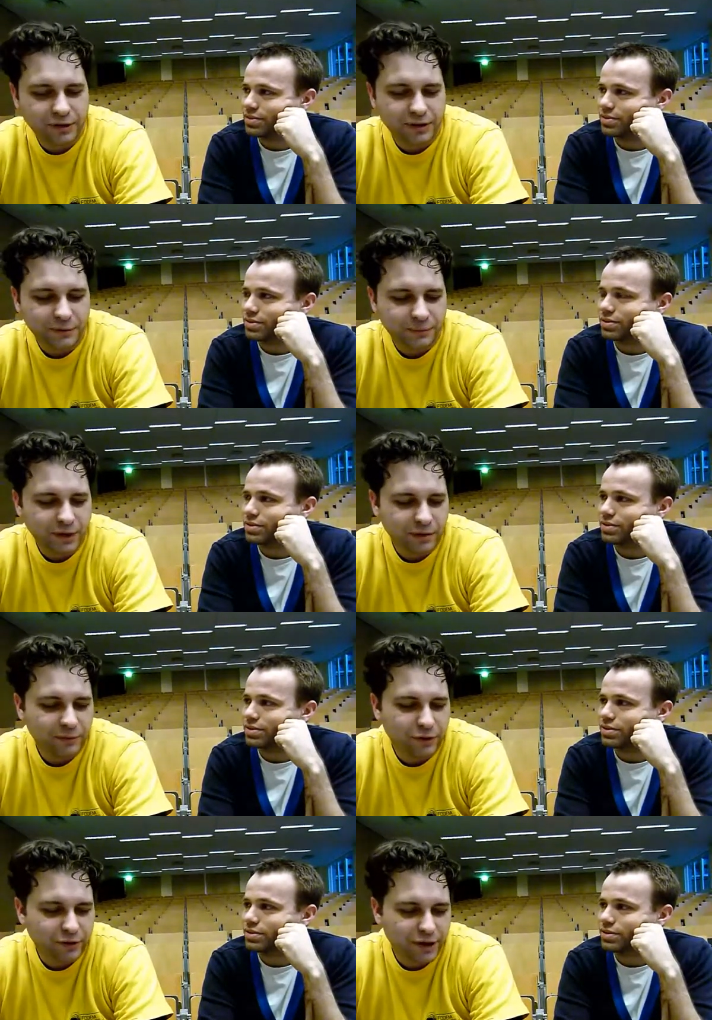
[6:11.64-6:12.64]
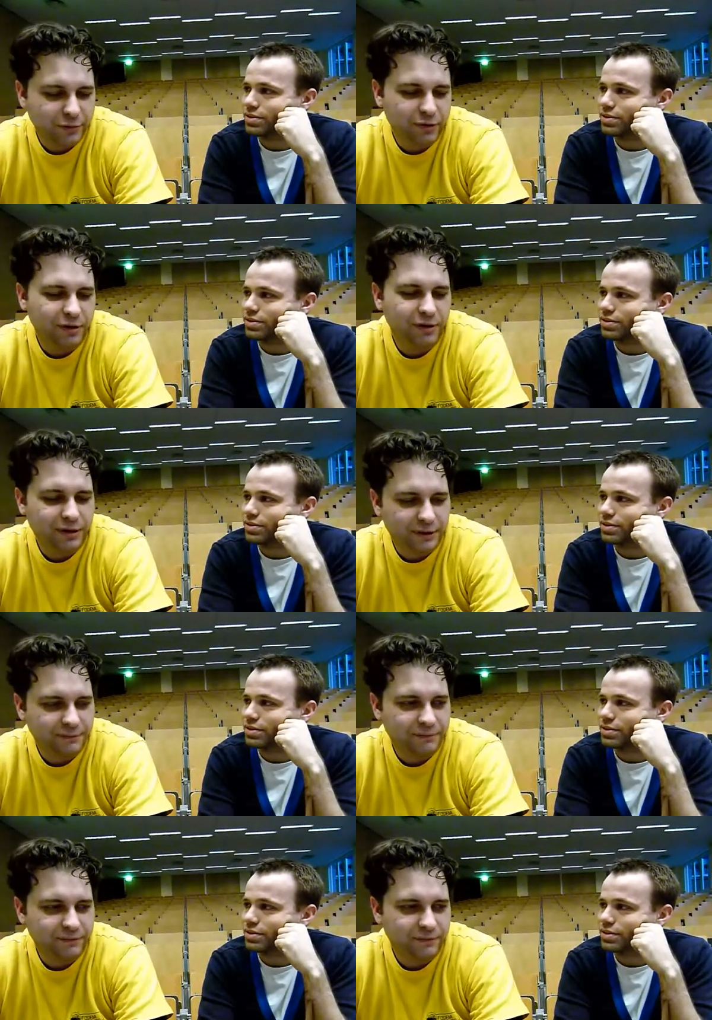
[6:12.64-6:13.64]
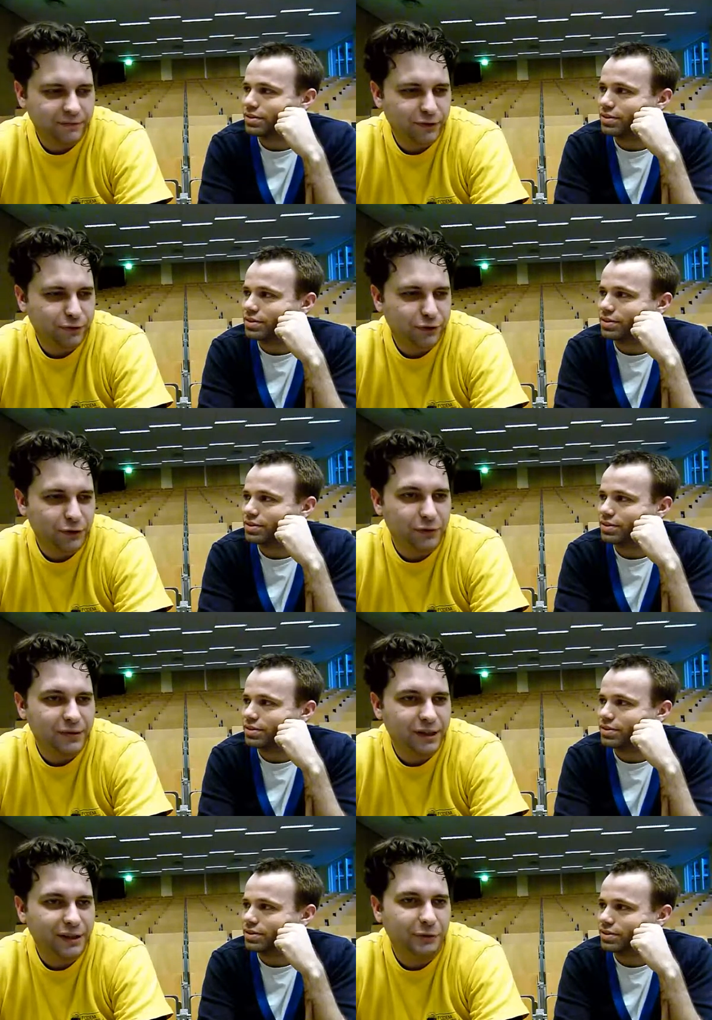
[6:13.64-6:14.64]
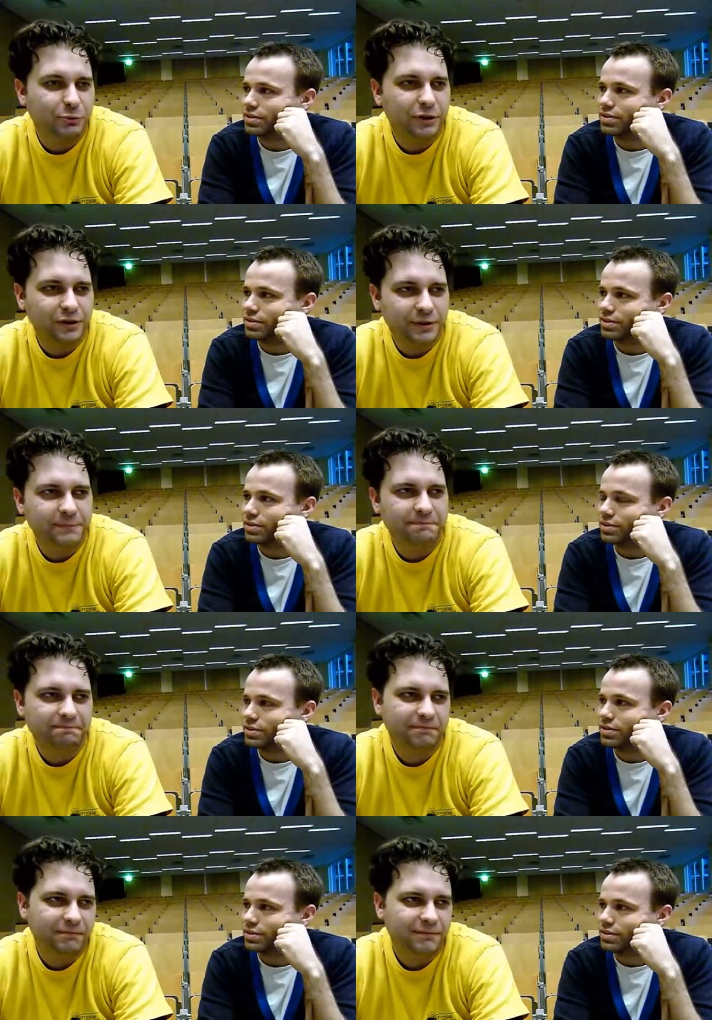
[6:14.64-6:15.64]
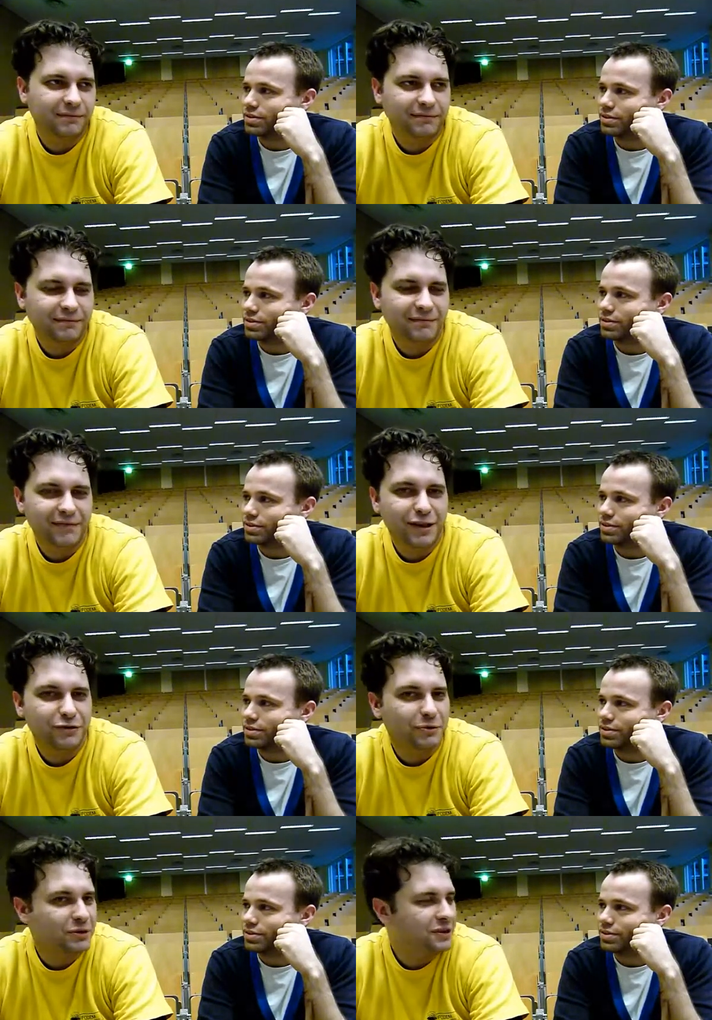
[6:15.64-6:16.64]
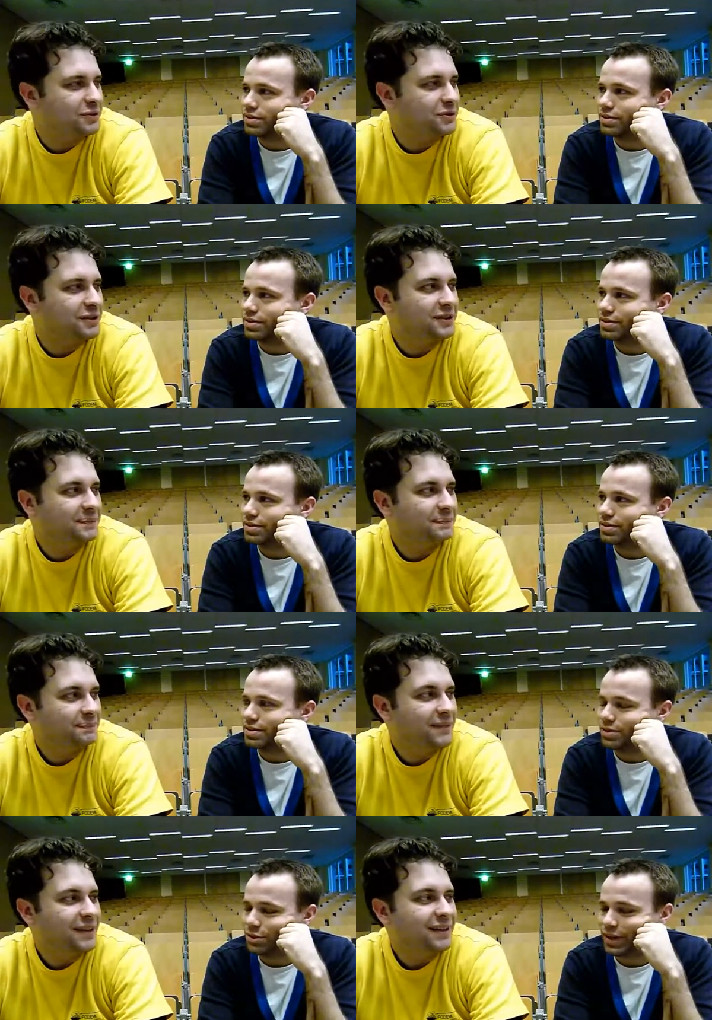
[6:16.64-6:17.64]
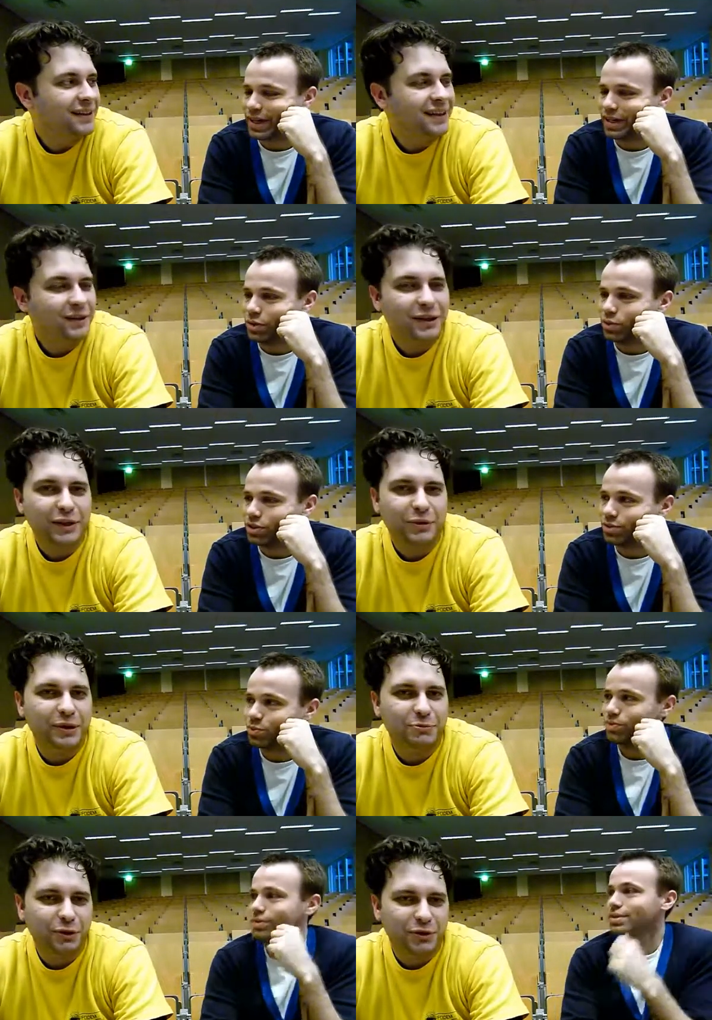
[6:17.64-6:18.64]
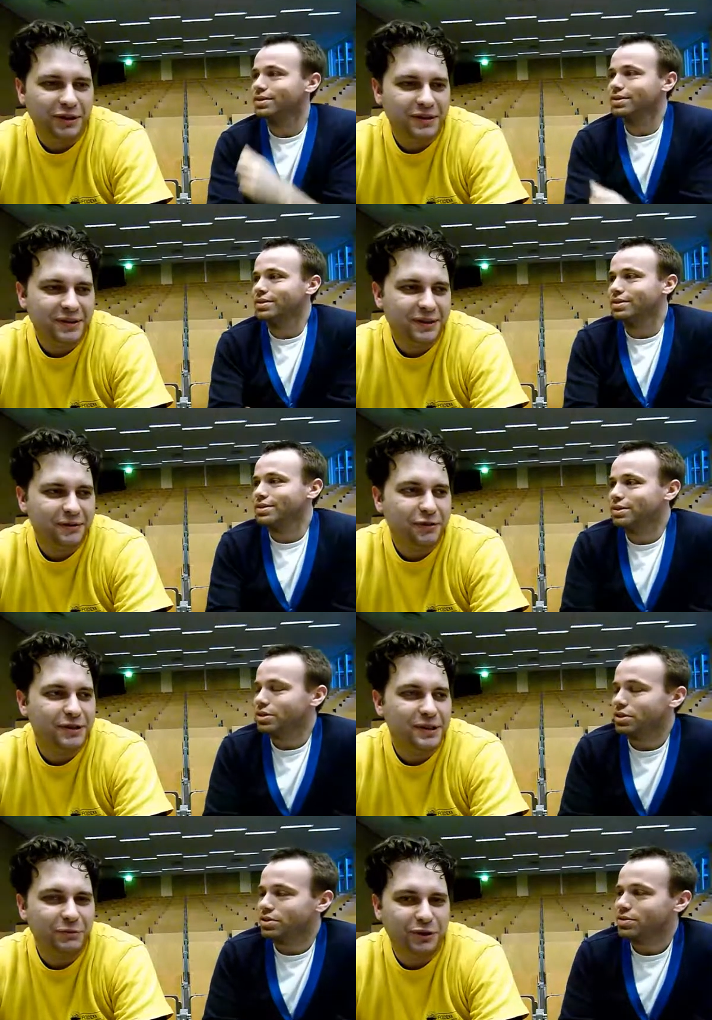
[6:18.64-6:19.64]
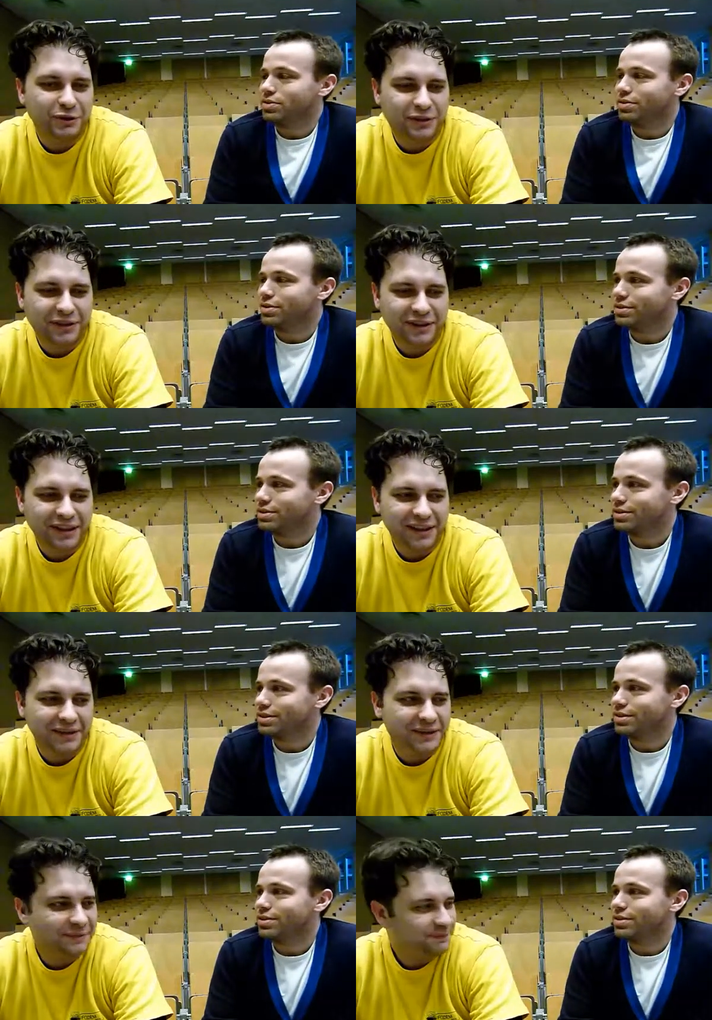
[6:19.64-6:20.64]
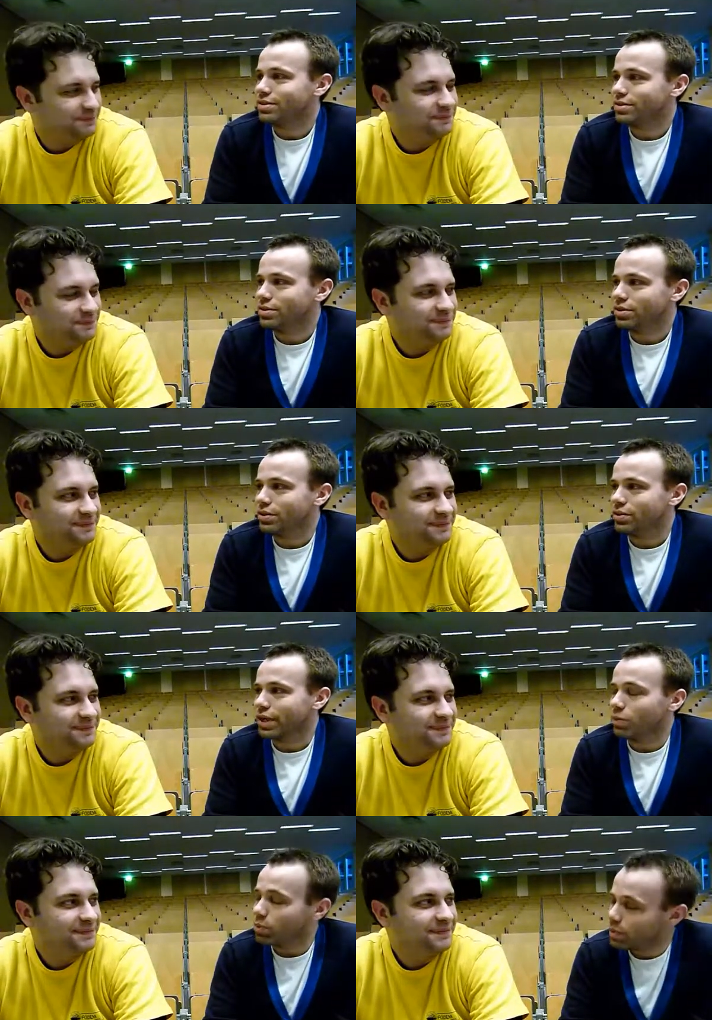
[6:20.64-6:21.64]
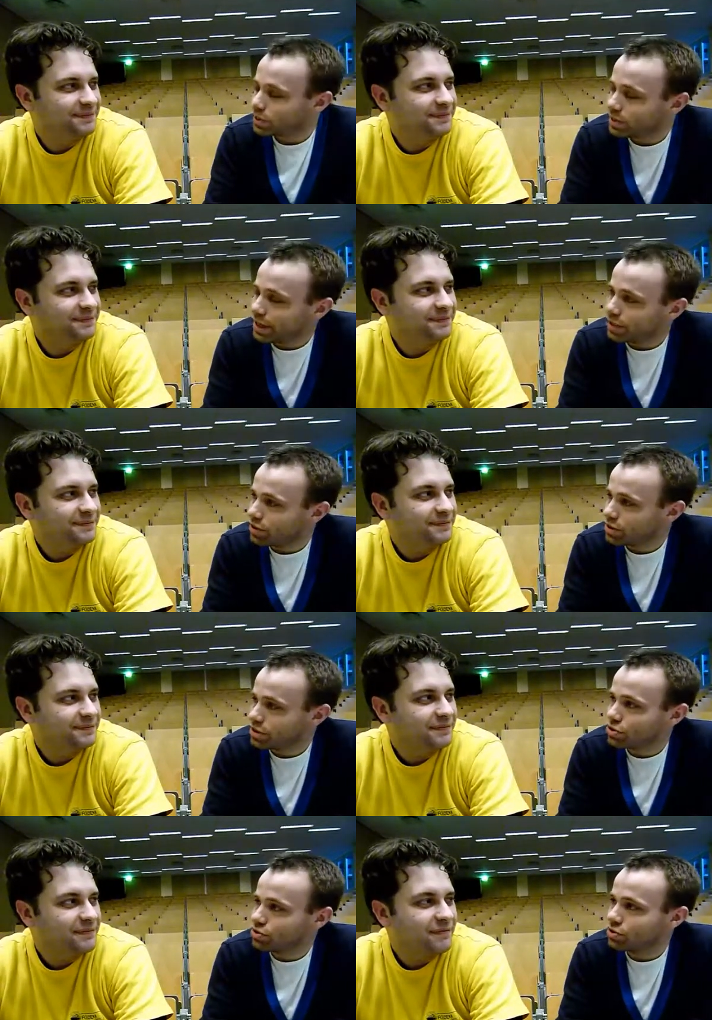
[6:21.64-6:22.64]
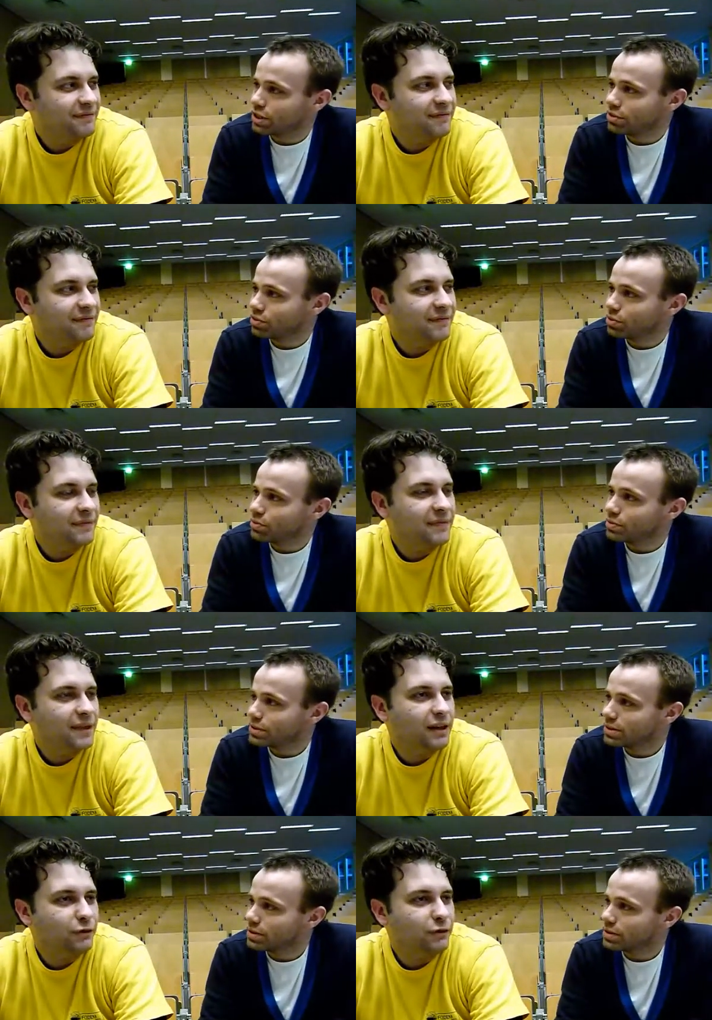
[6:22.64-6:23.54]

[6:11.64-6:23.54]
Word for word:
Speaker 1: uh, um, investment of your own time, but if someone's interested,
Speaker 2: okay.
Speaker 1: But always poke us, FOSDEM dot org and.
Speaker 2: Okay, what's the address they should send it to?
Speaker 1: Uh,